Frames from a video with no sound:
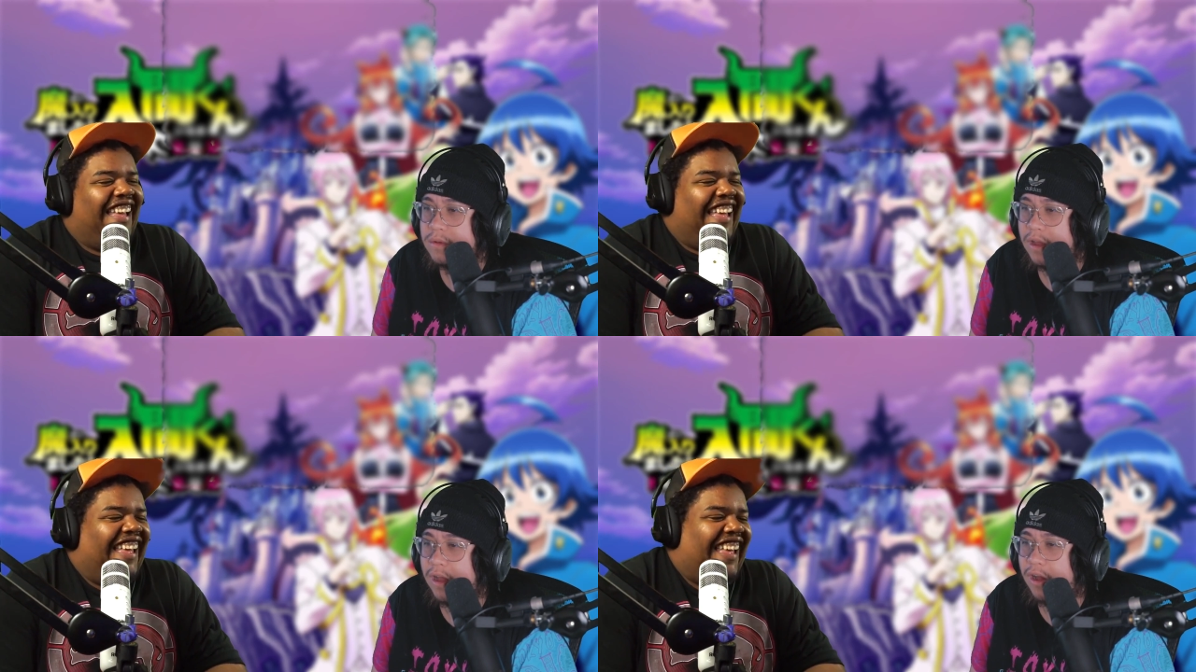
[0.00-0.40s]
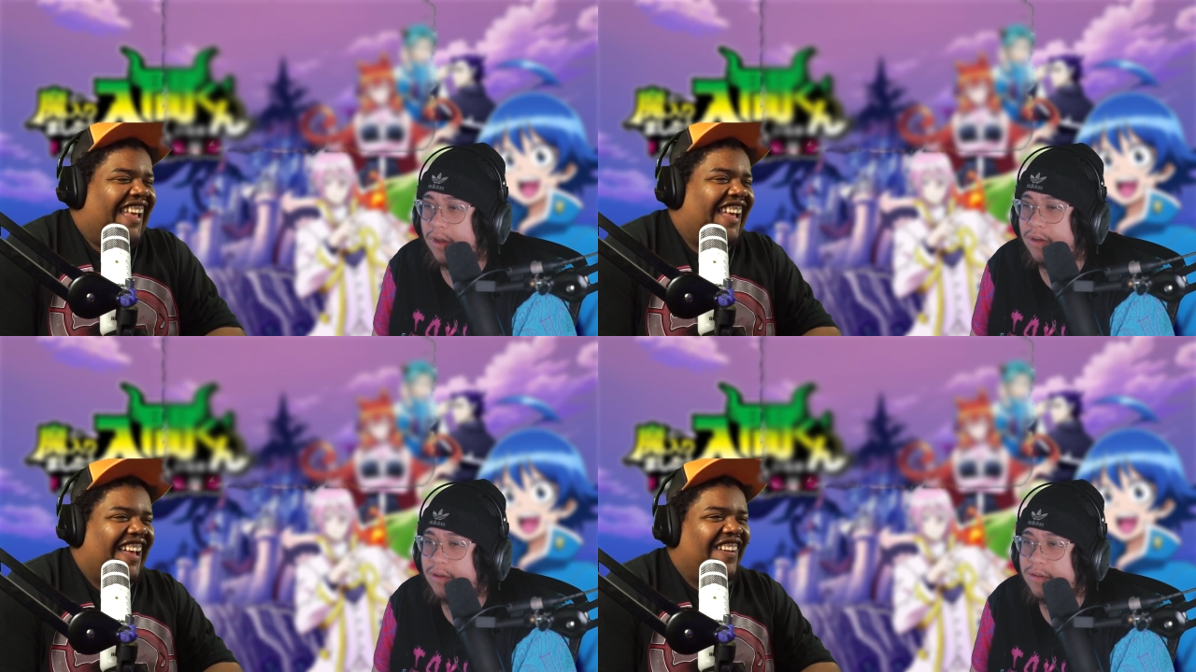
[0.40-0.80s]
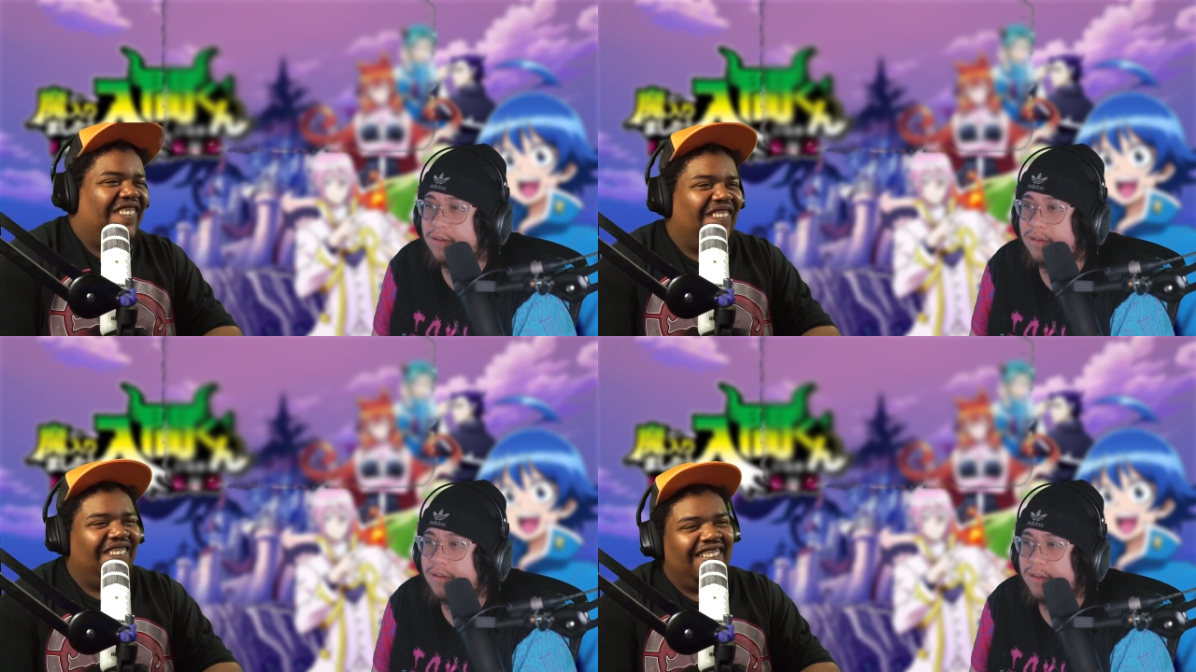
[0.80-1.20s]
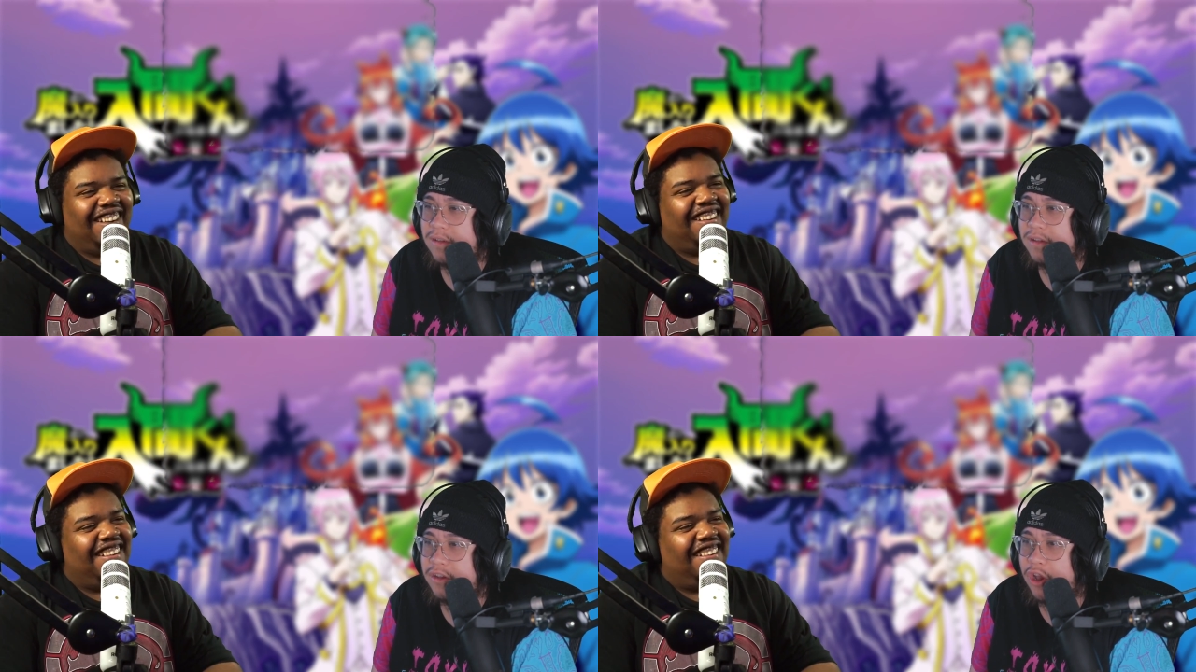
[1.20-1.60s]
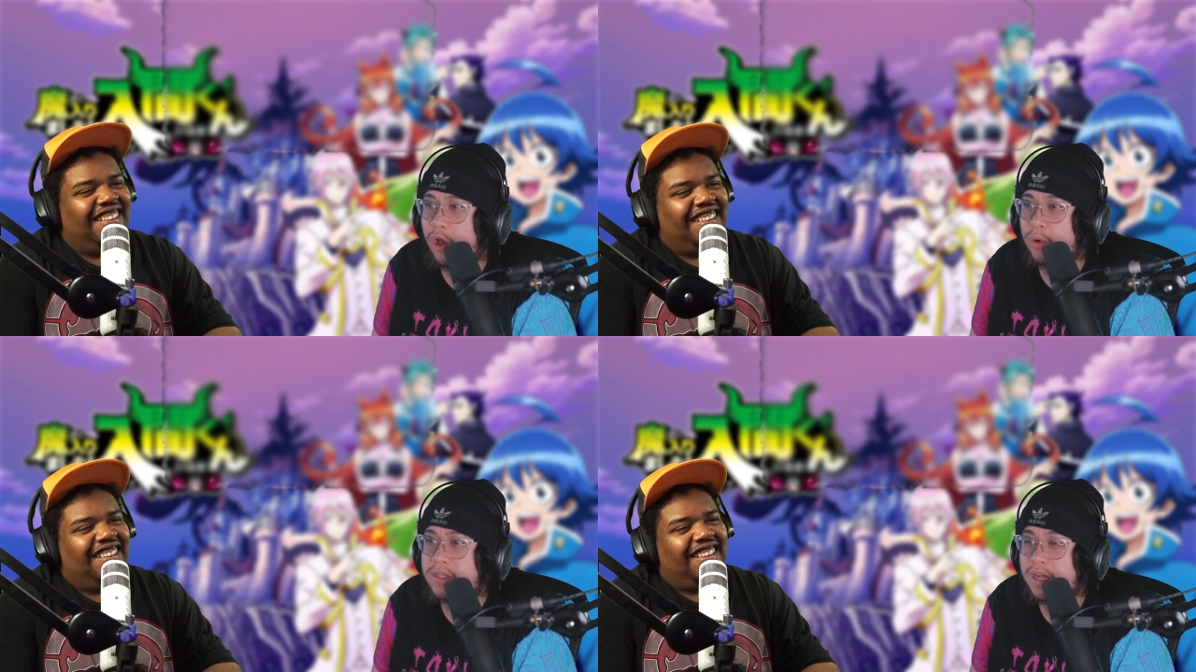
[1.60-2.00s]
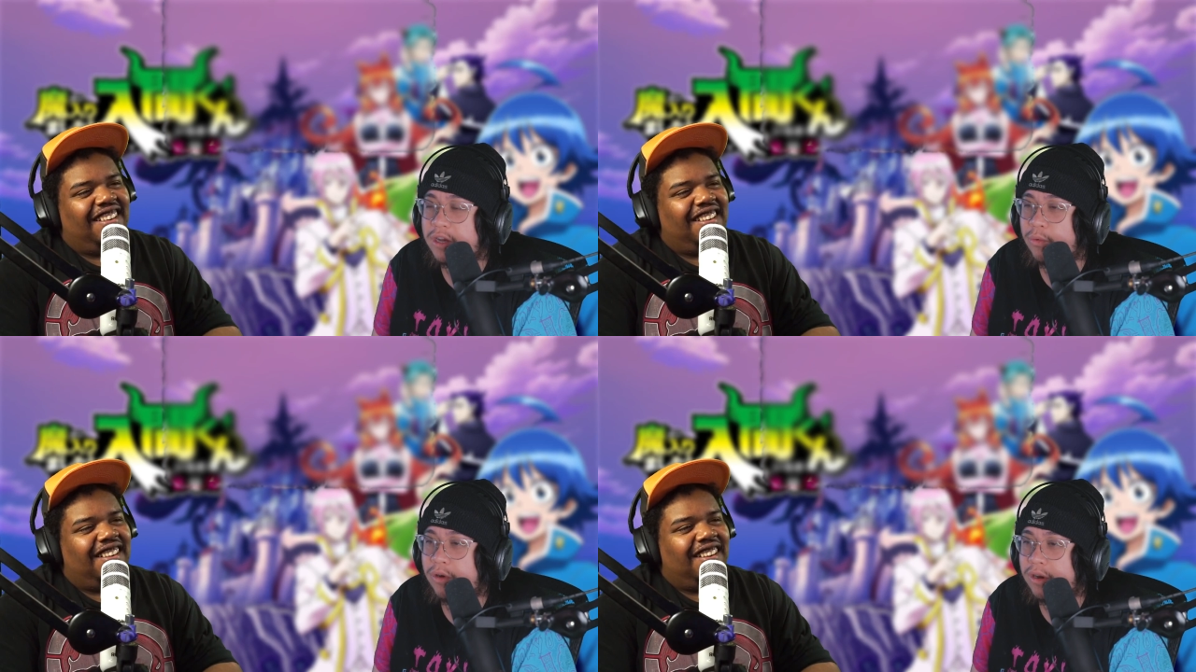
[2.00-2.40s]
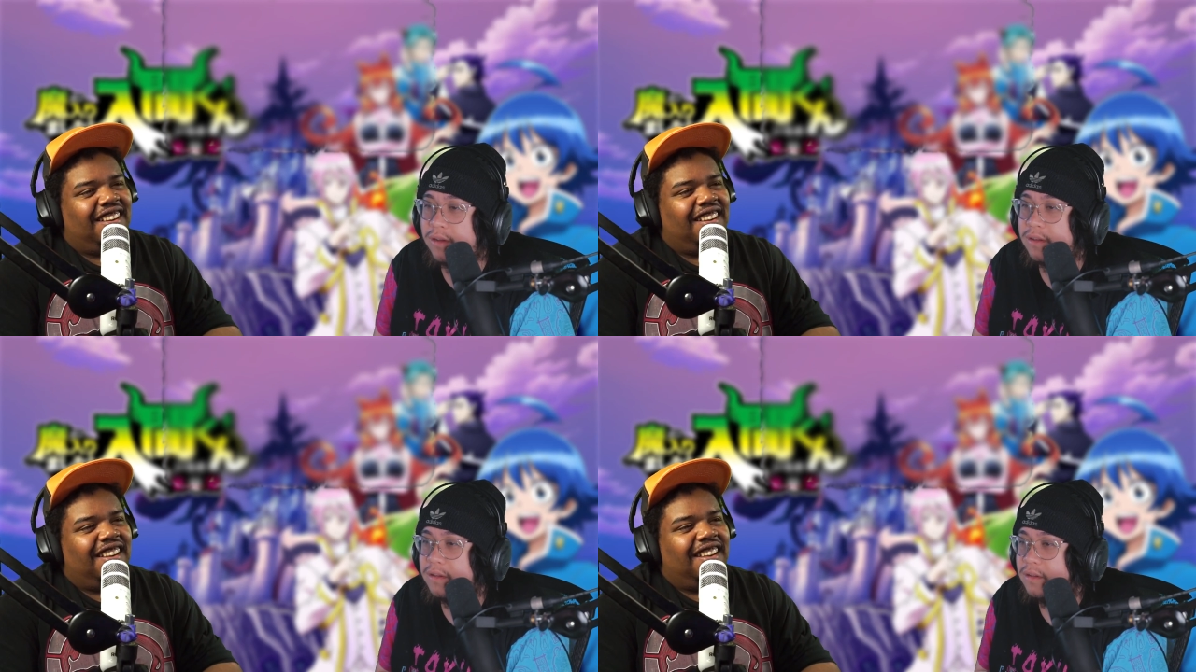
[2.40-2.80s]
Speaker 1: Oh. no, it's not going to work.